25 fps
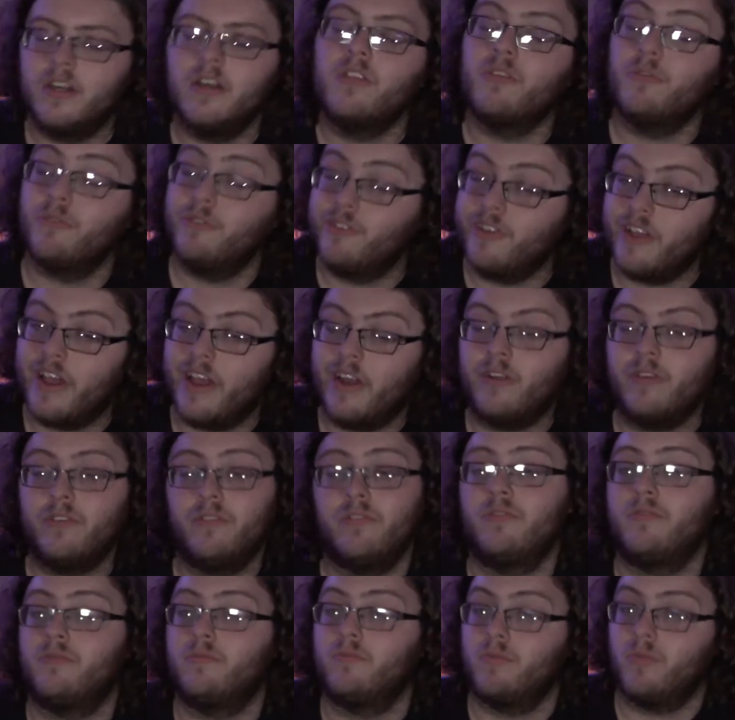Three
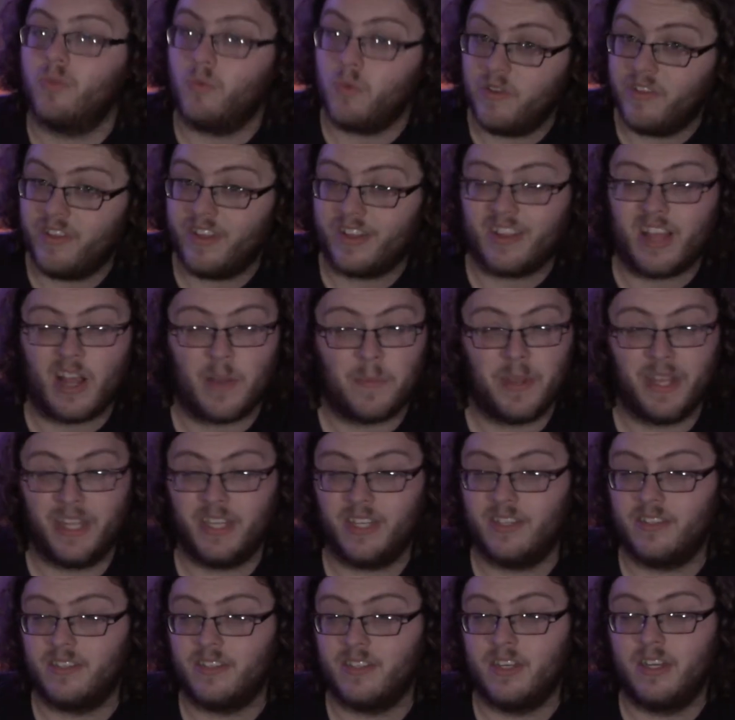channels, three TikTok
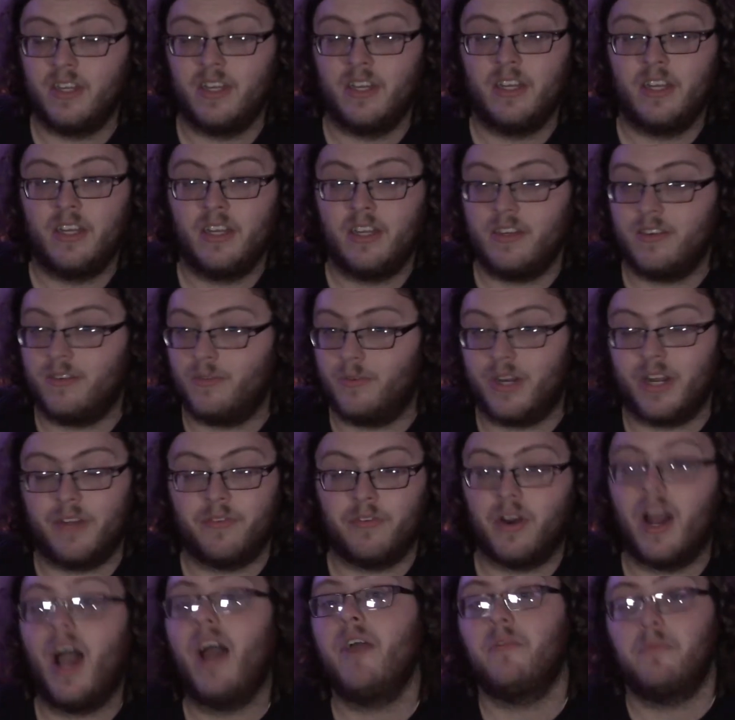pages,
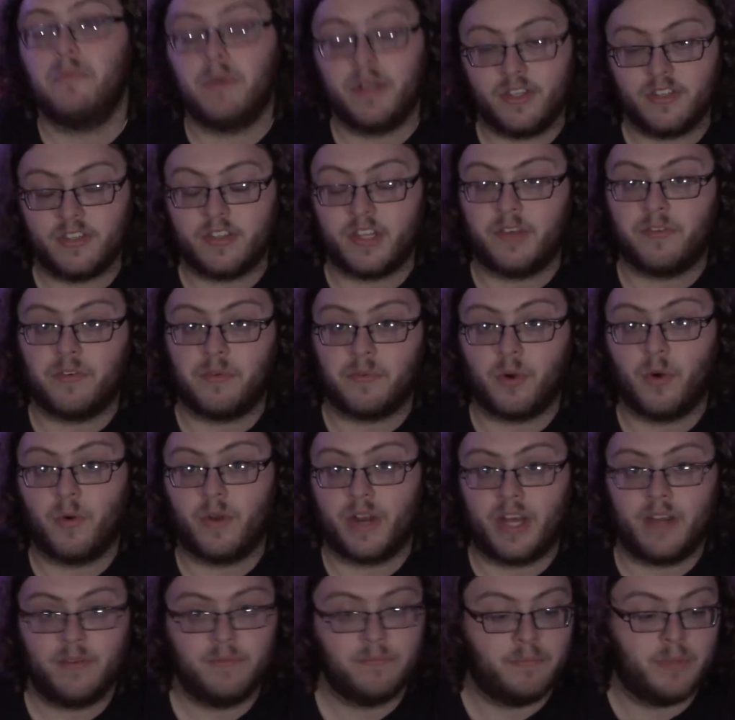whatever. I have a bunch of stuff going
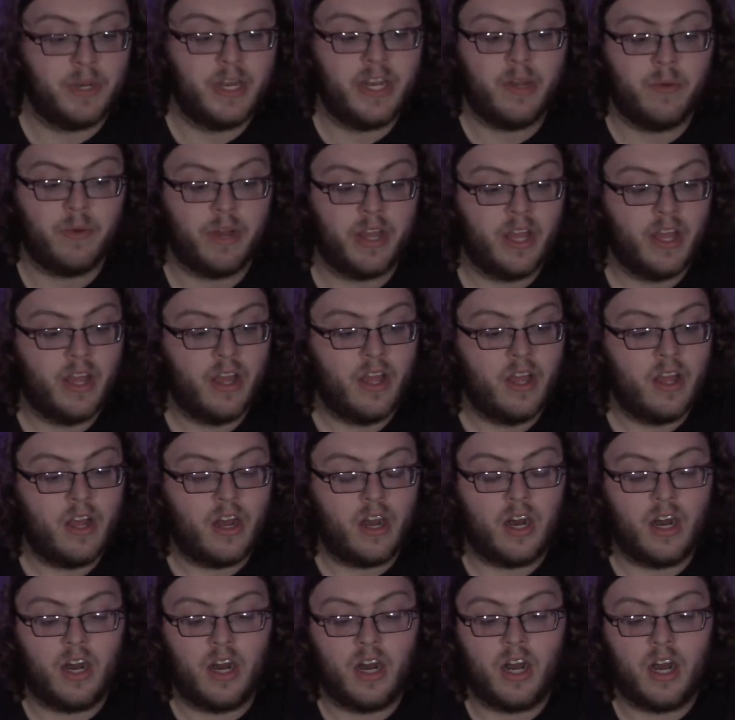on. But anyway,
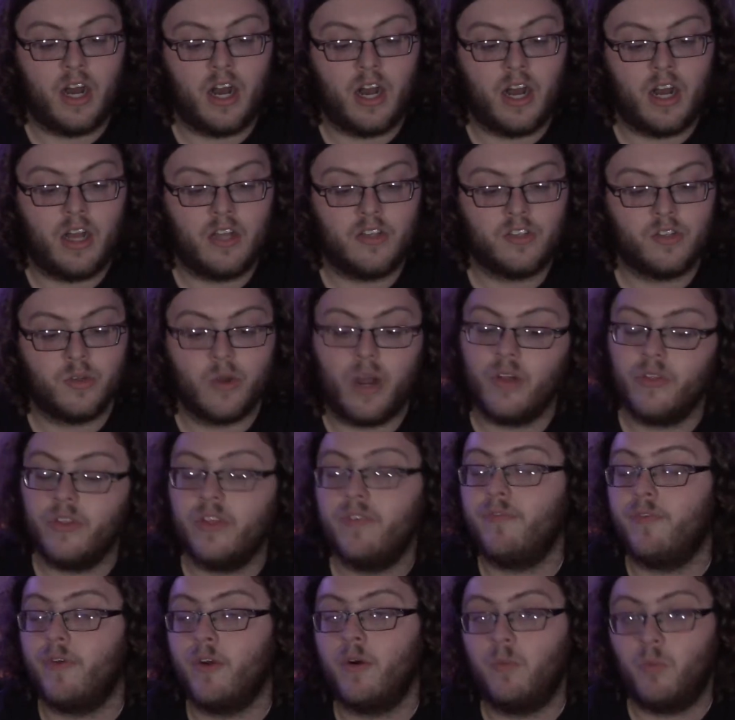uh, so I only
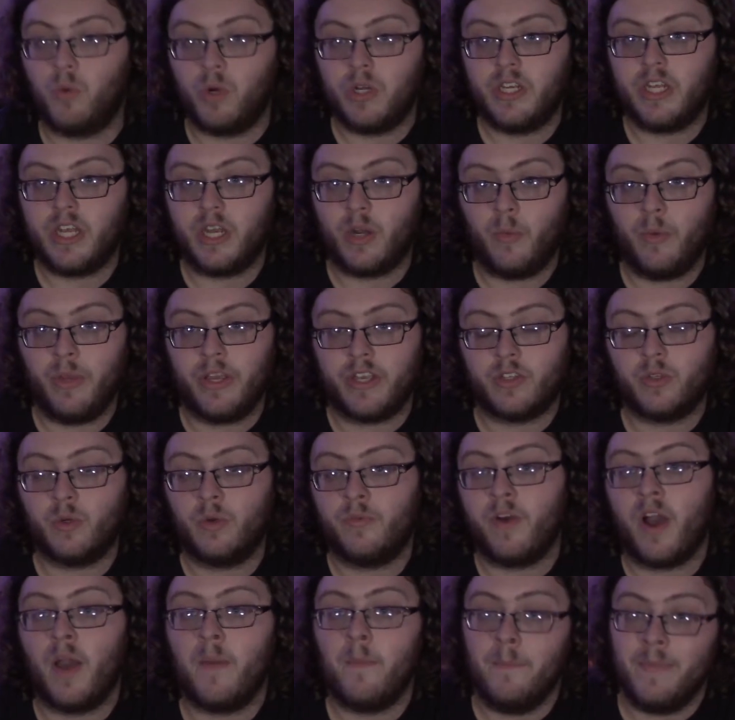film one day a week. So
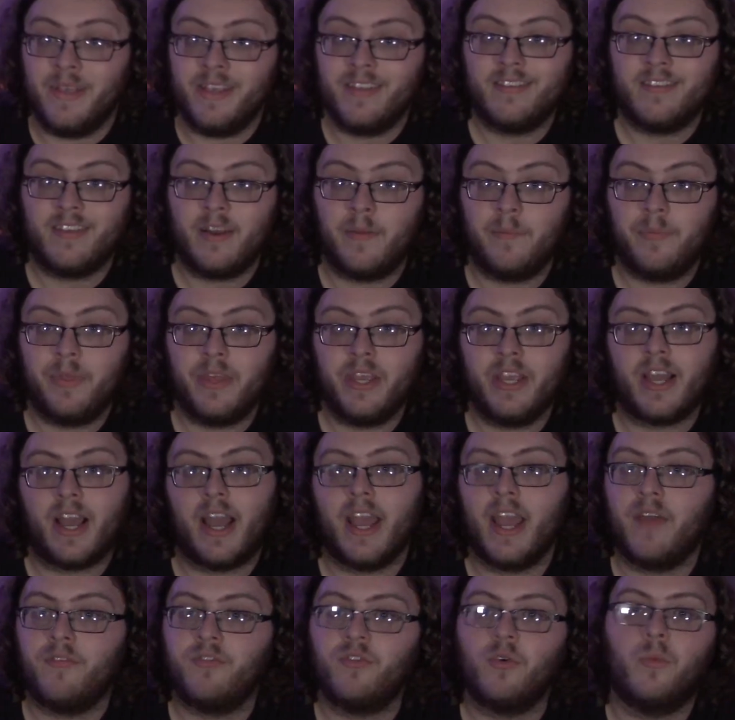if I miss something, I
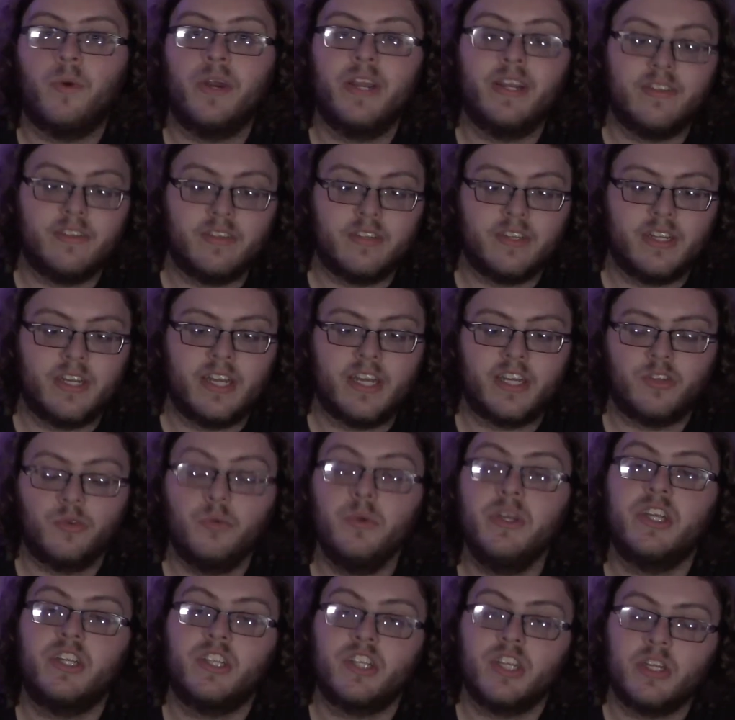have to wait until the next
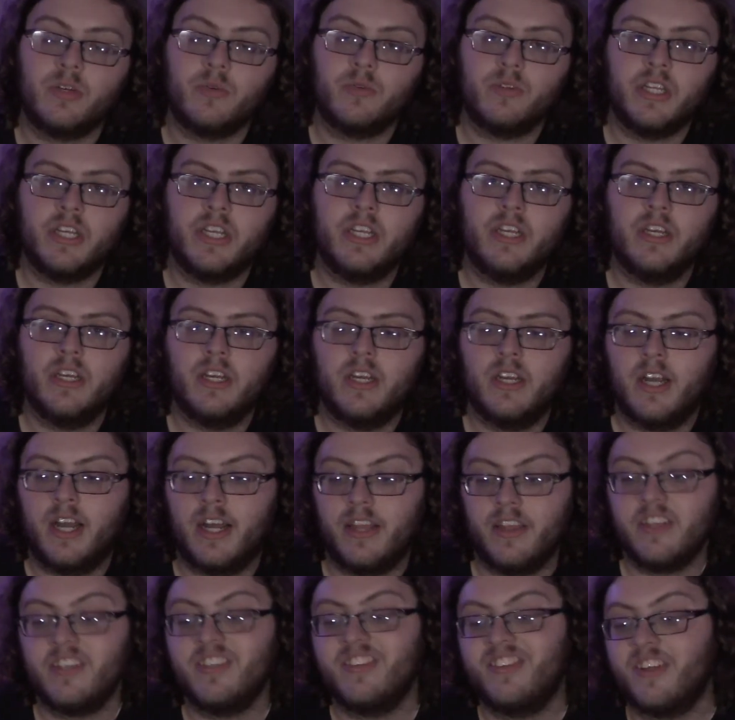week, generally.
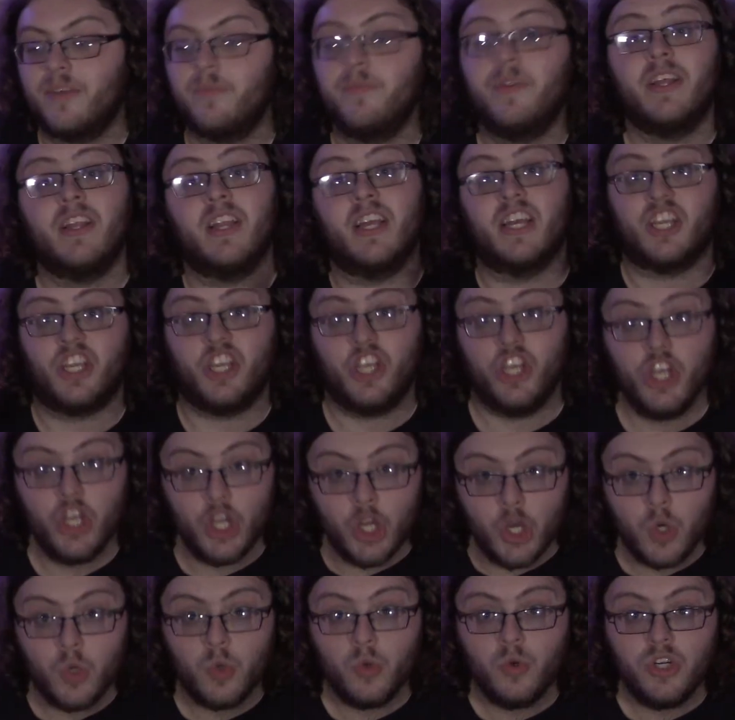Unless it's something, like,
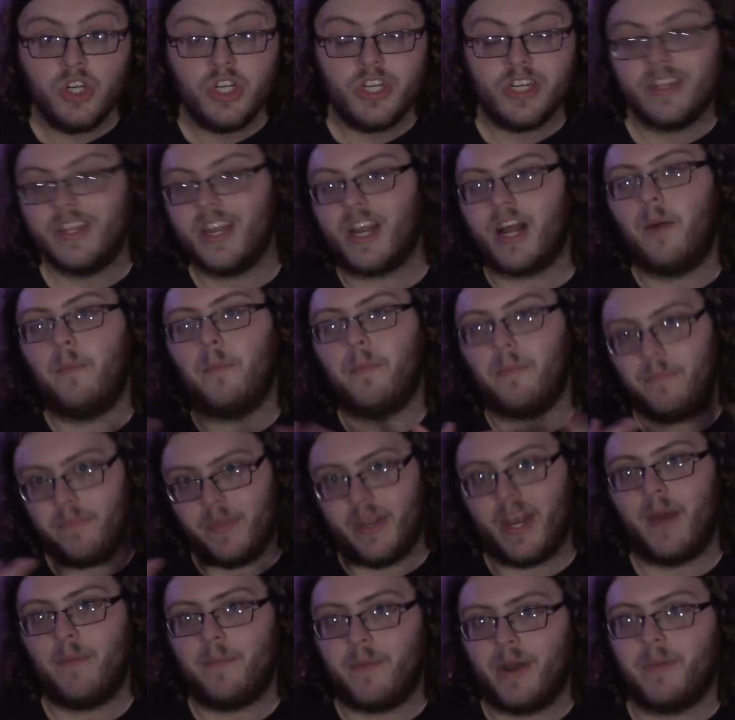huge, then, I'll,
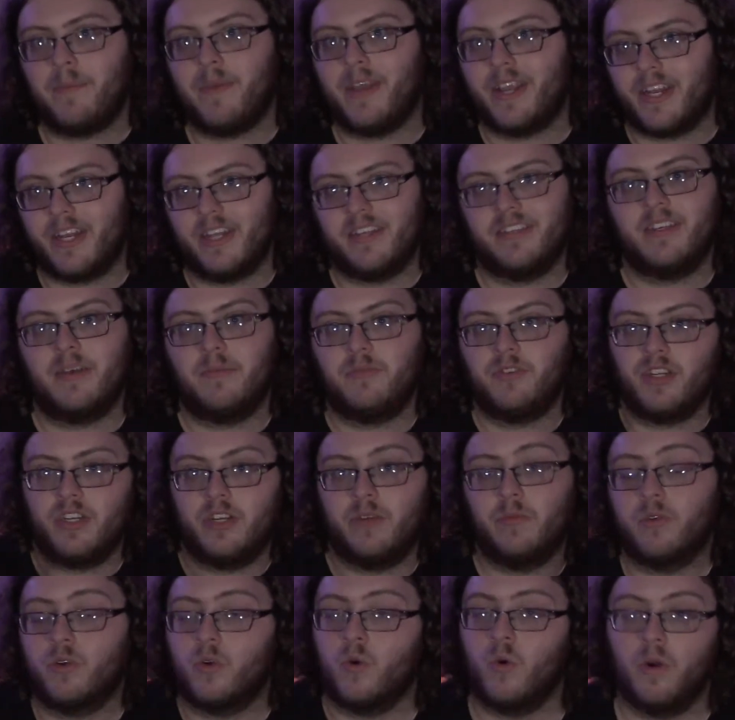then I might make an exception
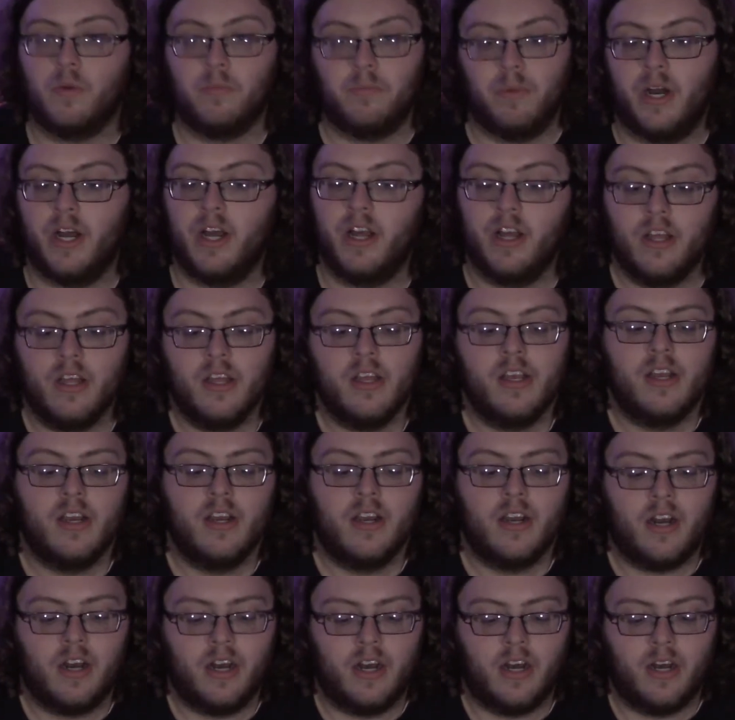and record. But,
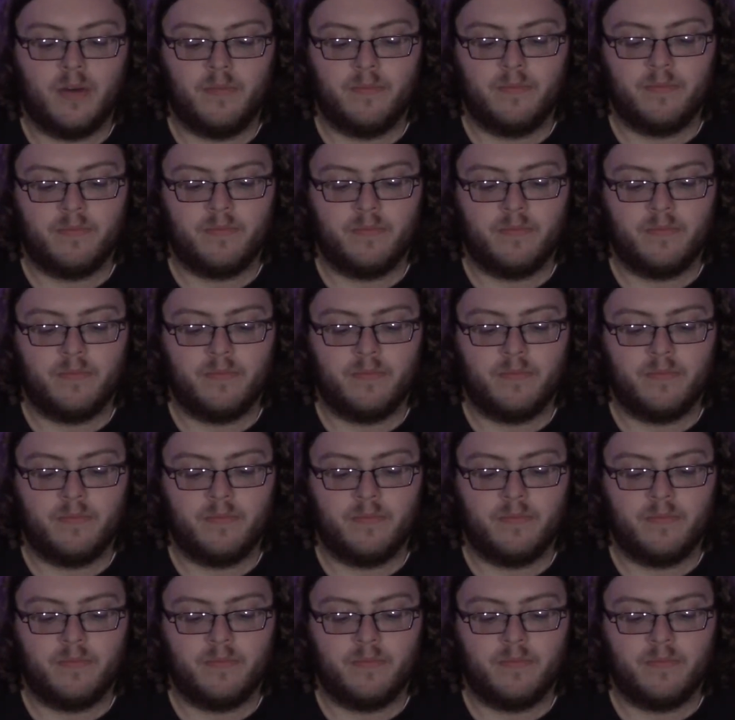um,